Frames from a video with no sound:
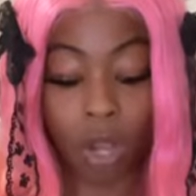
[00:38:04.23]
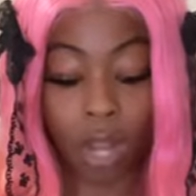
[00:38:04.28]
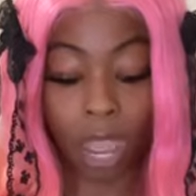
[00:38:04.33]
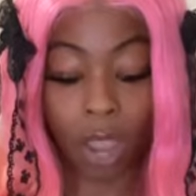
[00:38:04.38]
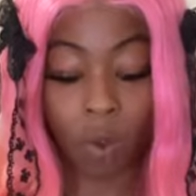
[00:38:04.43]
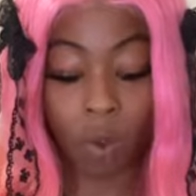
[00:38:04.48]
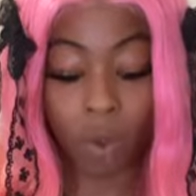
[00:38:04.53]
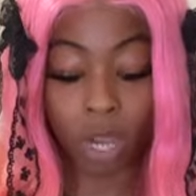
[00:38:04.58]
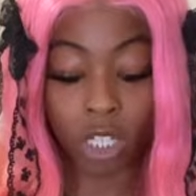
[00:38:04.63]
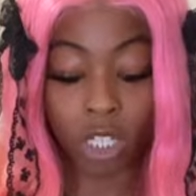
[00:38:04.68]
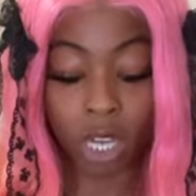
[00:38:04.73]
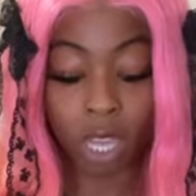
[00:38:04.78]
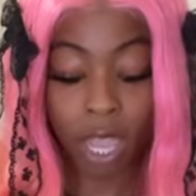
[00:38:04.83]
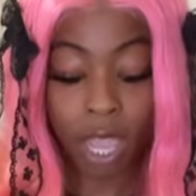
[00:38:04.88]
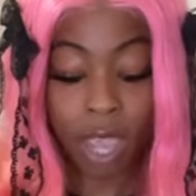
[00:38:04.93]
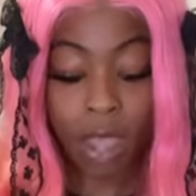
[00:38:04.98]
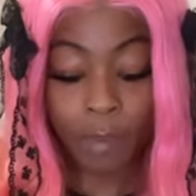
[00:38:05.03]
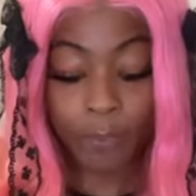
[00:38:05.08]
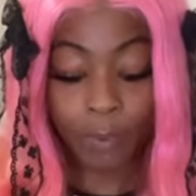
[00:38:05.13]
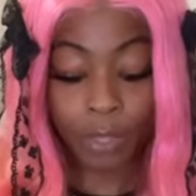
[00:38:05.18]
like which
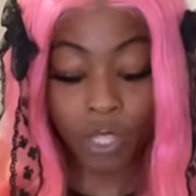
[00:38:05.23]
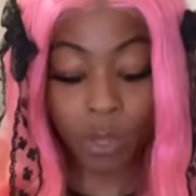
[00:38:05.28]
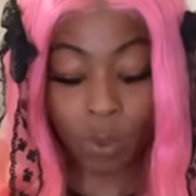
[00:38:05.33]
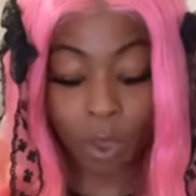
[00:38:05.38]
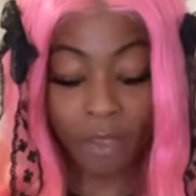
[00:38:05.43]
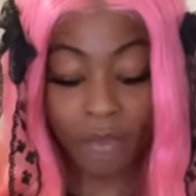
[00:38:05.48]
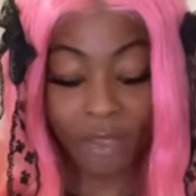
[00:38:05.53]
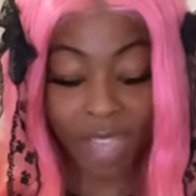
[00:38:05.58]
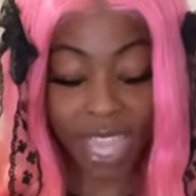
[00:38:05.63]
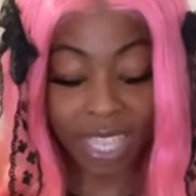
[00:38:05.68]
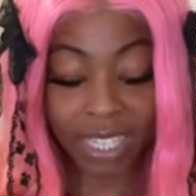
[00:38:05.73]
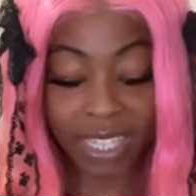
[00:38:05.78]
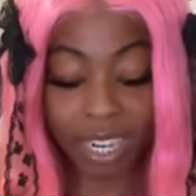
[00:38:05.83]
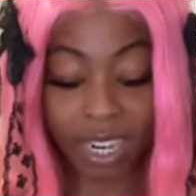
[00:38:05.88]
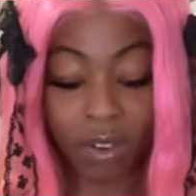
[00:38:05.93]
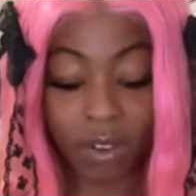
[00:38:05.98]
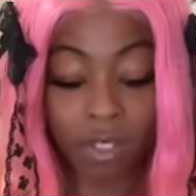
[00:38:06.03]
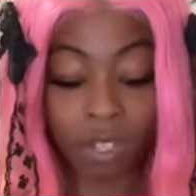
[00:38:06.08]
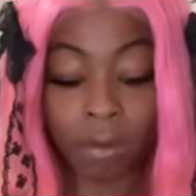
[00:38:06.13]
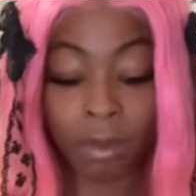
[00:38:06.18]
to invest
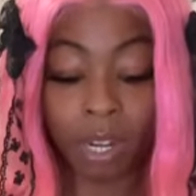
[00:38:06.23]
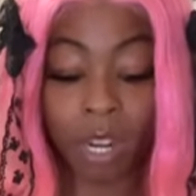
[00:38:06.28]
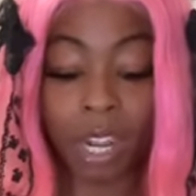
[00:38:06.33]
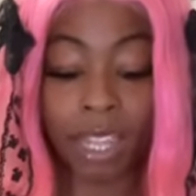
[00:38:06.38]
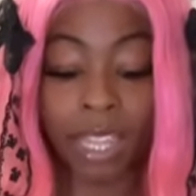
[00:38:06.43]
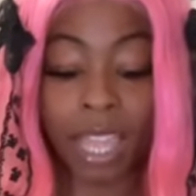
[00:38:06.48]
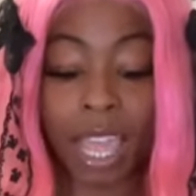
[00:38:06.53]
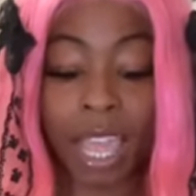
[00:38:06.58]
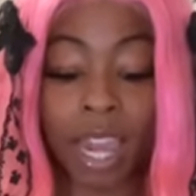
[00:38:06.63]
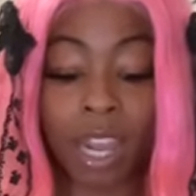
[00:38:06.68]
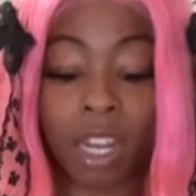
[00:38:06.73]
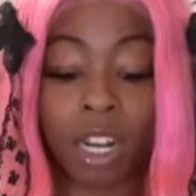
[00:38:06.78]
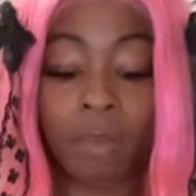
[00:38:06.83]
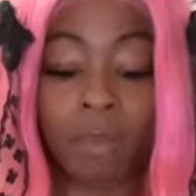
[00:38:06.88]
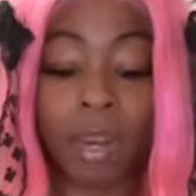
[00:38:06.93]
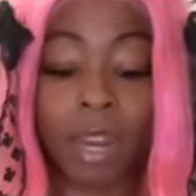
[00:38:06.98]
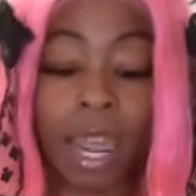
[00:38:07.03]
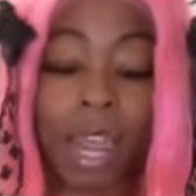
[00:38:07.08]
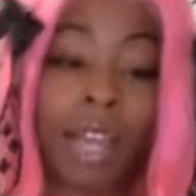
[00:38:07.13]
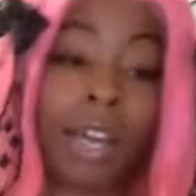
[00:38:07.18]
in or something like that. It could have
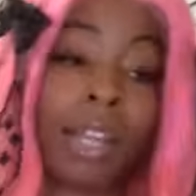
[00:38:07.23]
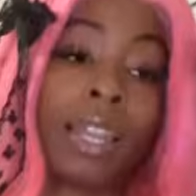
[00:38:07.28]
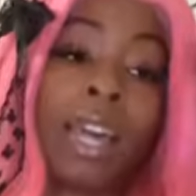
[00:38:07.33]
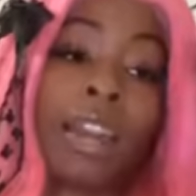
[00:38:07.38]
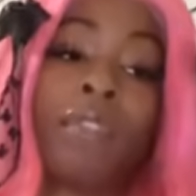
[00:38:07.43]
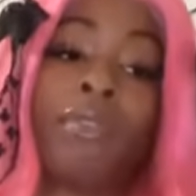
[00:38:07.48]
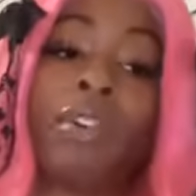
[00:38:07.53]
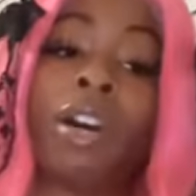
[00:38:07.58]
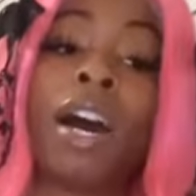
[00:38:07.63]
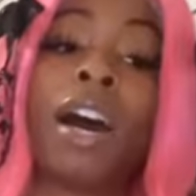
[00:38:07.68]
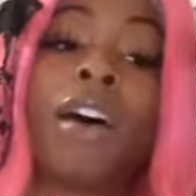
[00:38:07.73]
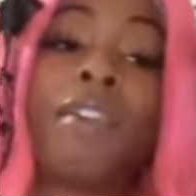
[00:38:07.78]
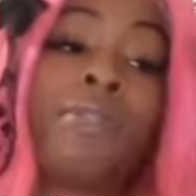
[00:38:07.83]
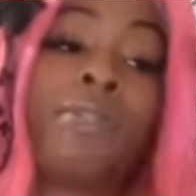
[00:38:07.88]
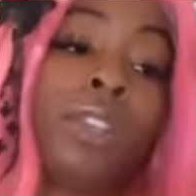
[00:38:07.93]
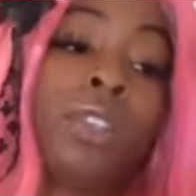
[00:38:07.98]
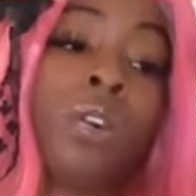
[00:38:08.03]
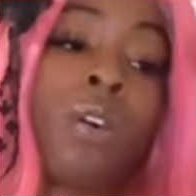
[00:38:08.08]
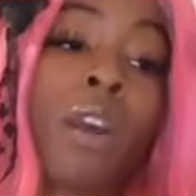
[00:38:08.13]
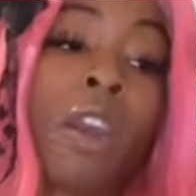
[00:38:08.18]
been like a lot of
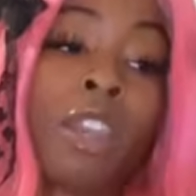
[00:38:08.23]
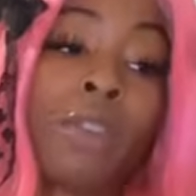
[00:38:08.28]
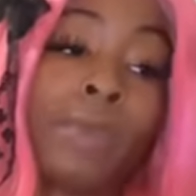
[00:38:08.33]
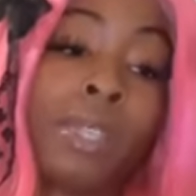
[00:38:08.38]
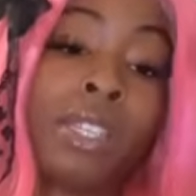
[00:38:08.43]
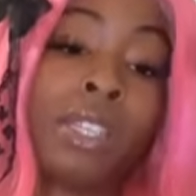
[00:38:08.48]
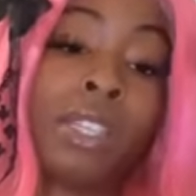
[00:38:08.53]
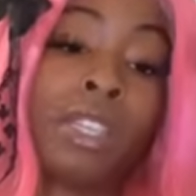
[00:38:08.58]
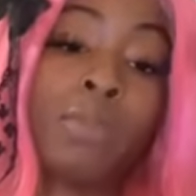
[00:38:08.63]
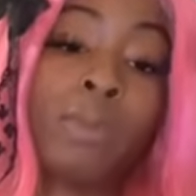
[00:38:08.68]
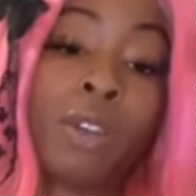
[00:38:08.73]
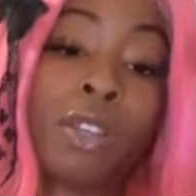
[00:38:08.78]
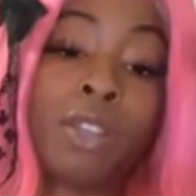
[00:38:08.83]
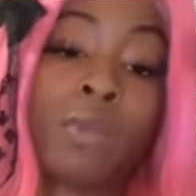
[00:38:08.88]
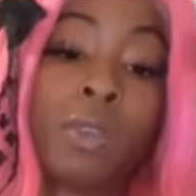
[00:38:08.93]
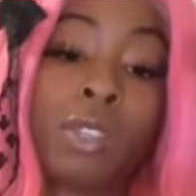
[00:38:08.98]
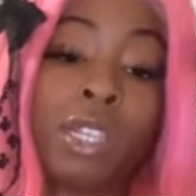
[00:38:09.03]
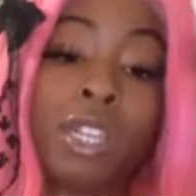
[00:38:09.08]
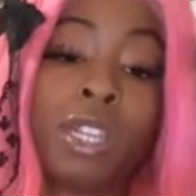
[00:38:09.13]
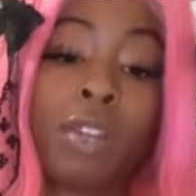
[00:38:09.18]
conflict or arguments that this person
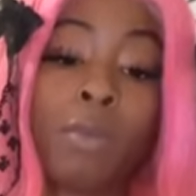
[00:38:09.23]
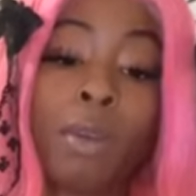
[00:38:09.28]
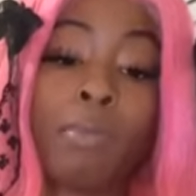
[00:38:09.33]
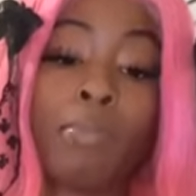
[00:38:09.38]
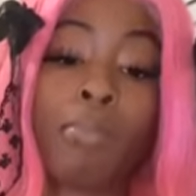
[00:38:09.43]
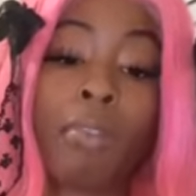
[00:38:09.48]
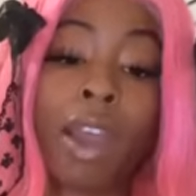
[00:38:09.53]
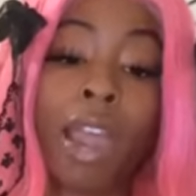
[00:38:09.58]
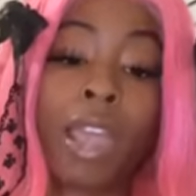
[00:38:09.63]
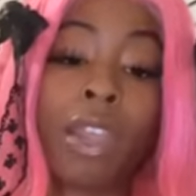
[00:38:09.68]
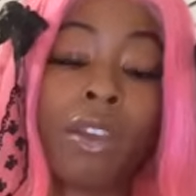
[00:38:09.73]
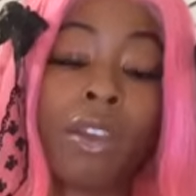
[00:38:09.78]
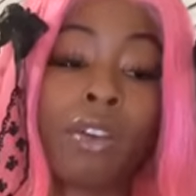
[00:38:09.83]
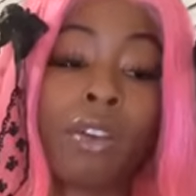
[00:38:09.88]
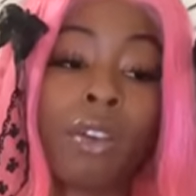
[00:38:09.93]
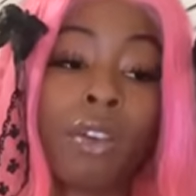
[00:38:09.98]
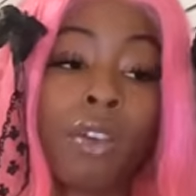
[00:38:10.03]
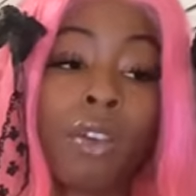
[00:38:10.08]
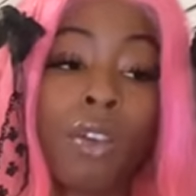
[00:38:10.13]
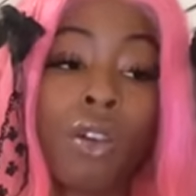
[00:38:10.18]
was dealing with
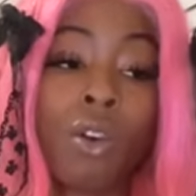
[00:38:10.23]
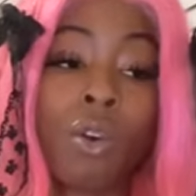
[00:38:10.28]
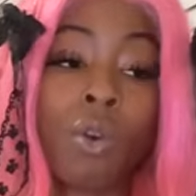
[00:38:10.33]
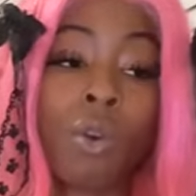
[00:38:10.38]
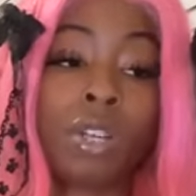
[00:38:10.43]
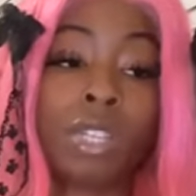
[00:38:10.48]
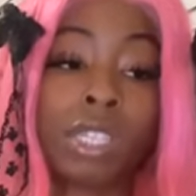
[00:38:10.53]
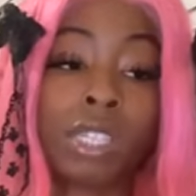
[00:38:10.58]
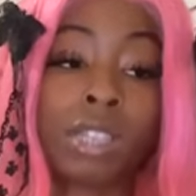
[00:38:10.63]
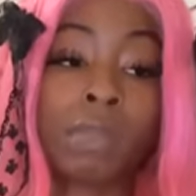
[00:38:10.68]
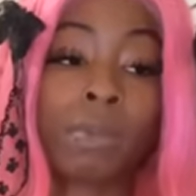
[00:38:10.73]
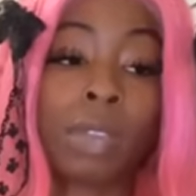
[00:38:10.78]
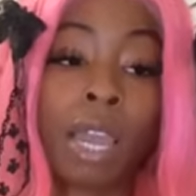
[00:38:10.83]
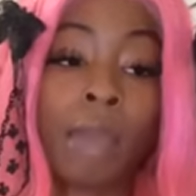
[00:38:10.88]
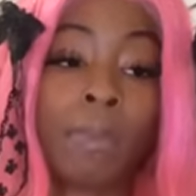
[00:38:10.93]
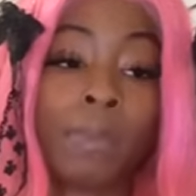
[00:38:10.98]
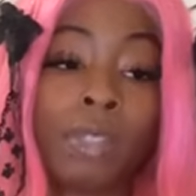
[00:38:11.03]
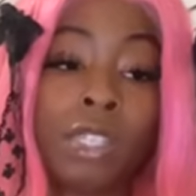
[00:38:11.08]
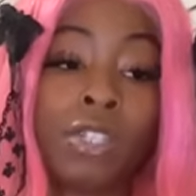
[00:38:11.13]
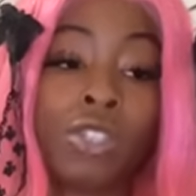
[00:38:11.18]
prior or just some
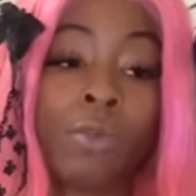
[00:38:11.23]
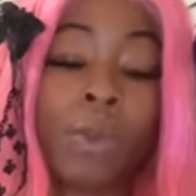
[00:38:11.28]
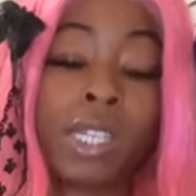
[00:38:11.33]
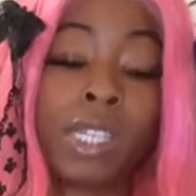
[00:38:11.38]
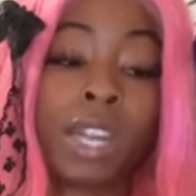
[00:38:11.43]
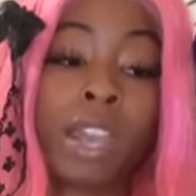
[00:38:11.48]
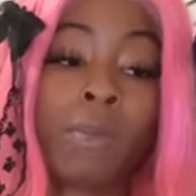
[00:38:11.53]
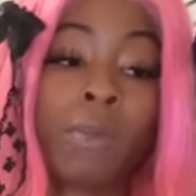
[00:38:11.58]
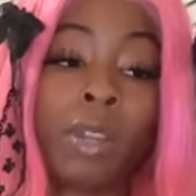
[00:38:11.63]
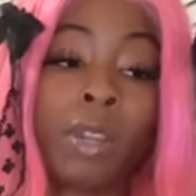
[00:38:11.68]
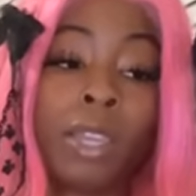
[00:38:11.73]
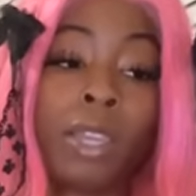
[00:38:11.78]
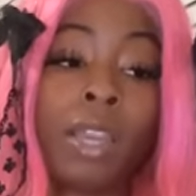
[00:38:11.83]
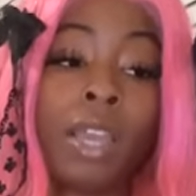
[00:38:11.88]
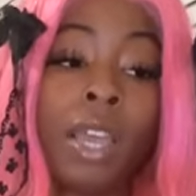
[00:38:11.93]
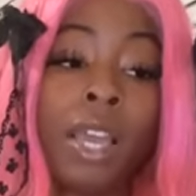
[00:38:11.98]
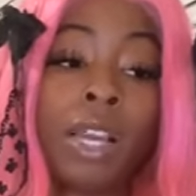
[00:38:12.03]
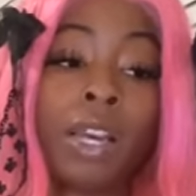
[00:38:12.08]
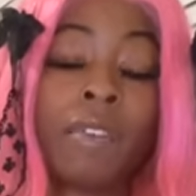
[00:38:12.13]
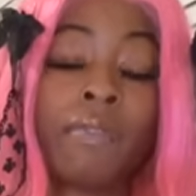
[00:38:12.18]
type of situation that really
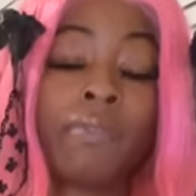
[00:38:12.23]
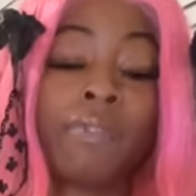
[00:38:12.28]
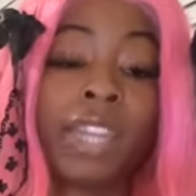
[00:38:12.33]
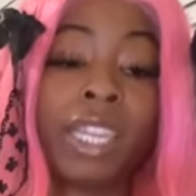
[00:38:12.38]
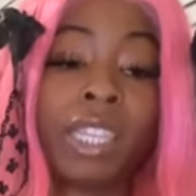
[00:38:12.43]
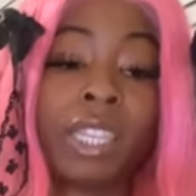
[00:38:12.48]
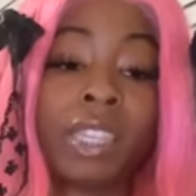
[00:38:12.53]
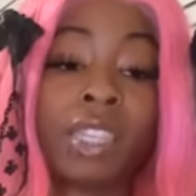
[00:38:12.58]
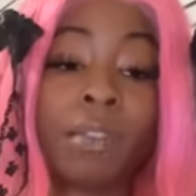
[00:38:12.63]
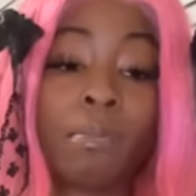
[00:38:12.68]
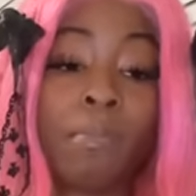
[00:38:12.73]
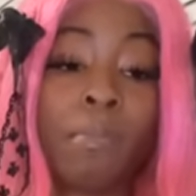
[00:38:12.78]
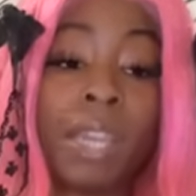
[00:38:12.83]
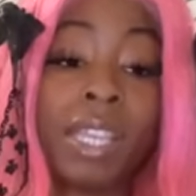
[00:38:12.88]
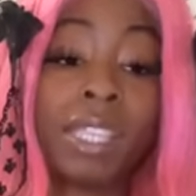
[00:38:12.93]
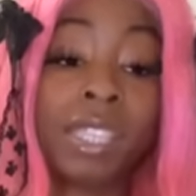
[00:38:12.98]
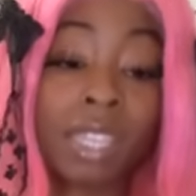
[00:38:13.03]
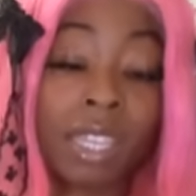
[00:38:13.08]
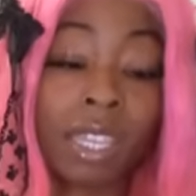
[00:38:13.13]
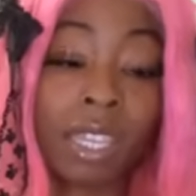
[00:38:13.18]
conflicted them
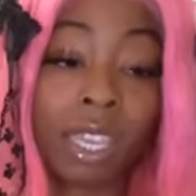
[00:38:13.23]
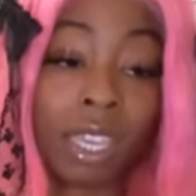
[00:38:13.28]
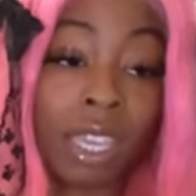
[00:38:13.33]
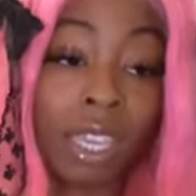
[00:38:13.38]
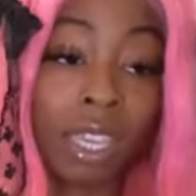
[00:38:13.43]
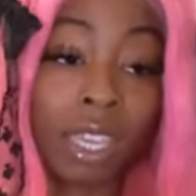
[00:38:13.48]
mentally